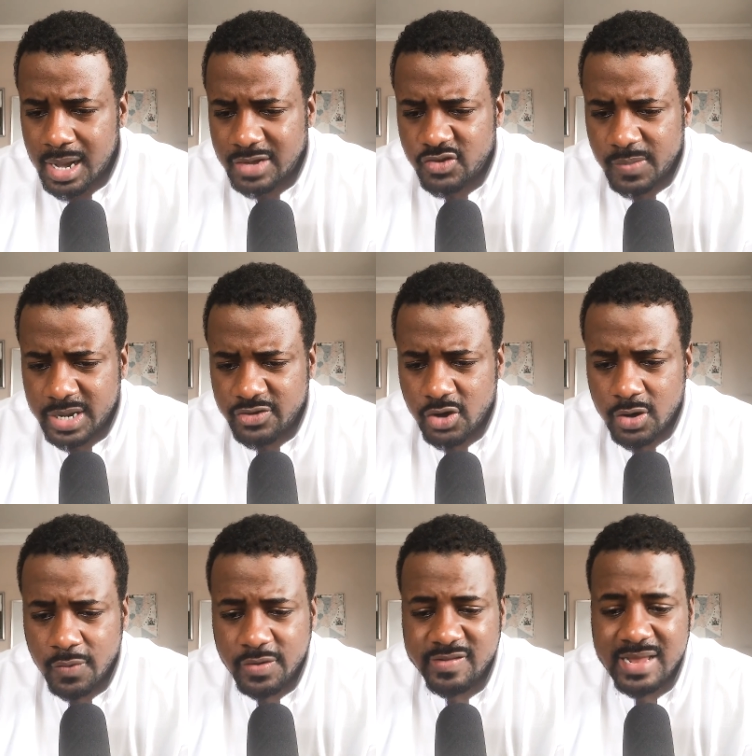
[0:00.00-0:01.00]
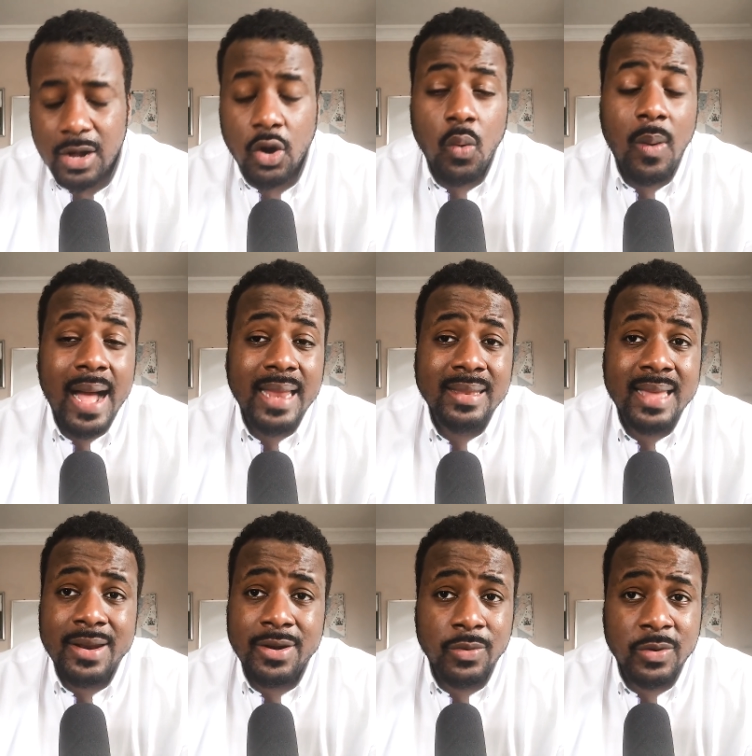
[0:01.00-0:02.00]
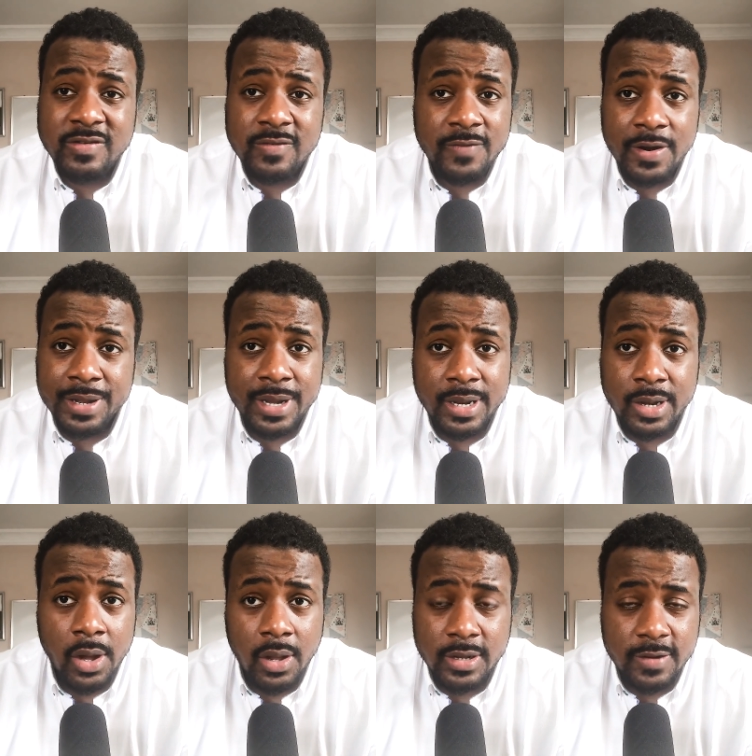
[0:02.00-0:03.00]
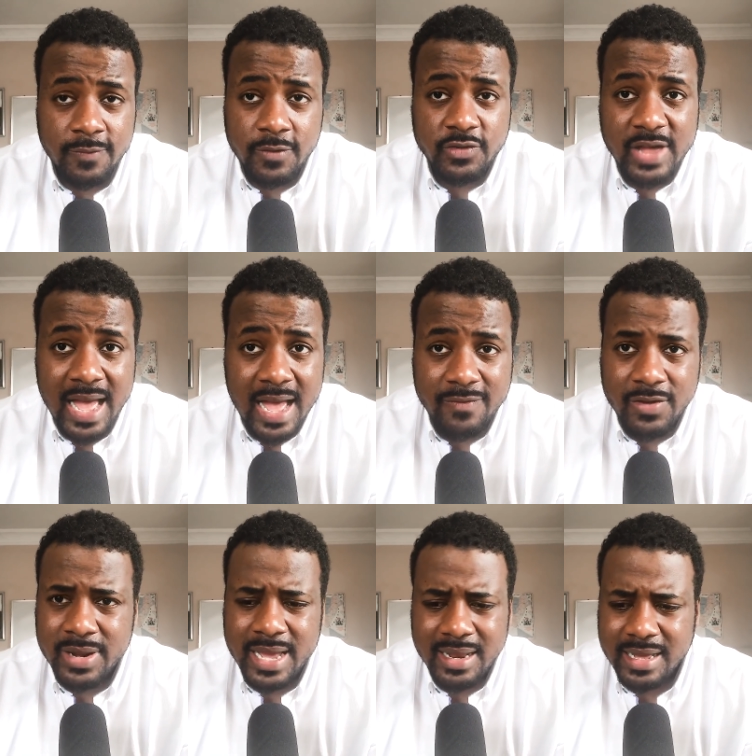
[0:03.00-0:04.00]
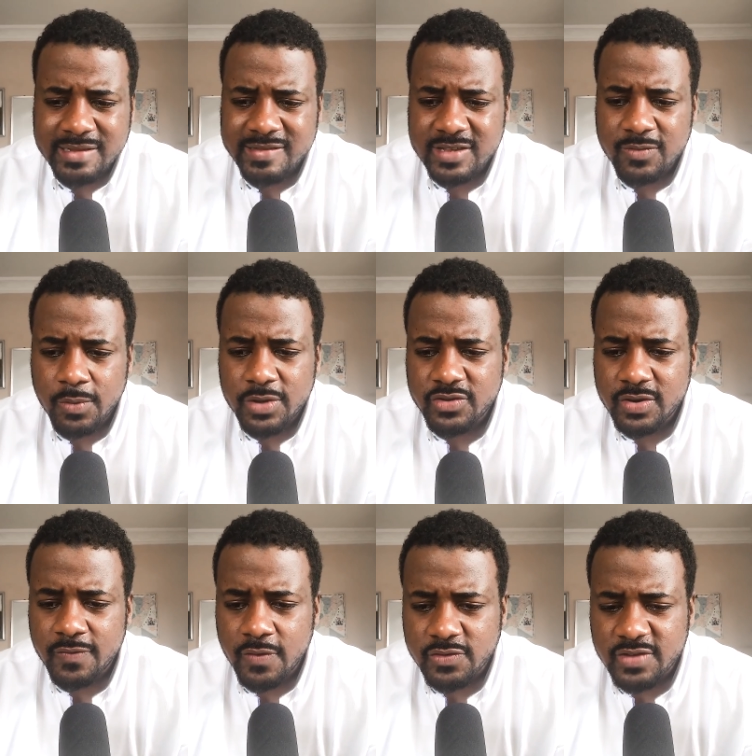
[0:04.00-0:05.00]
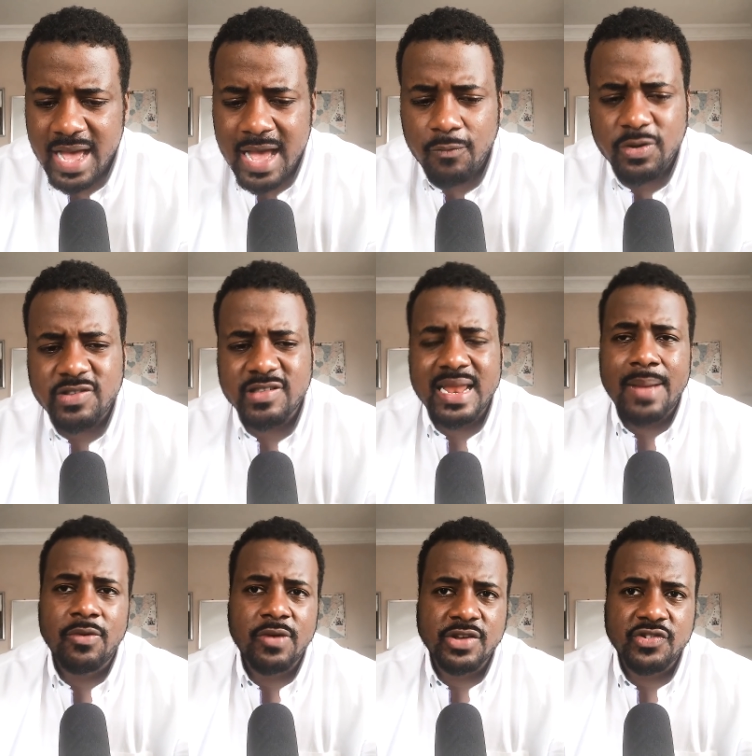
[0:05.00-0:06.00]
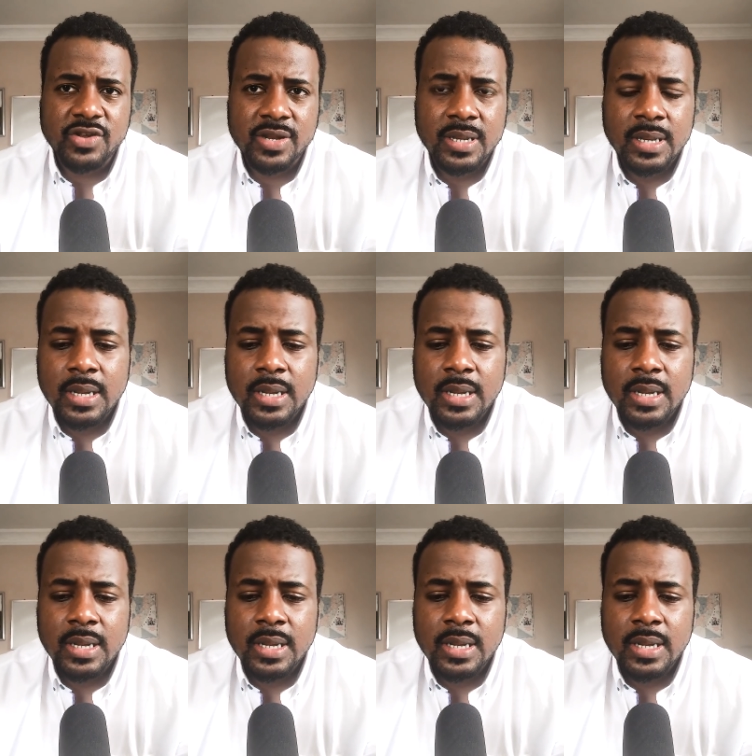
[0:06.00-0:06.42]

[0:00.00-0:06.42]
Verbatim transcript: so many turnovers. Now, Kawhi Leonard wasn't very good at all in the first half. He only had like 6 points in the first half, which is an aberration.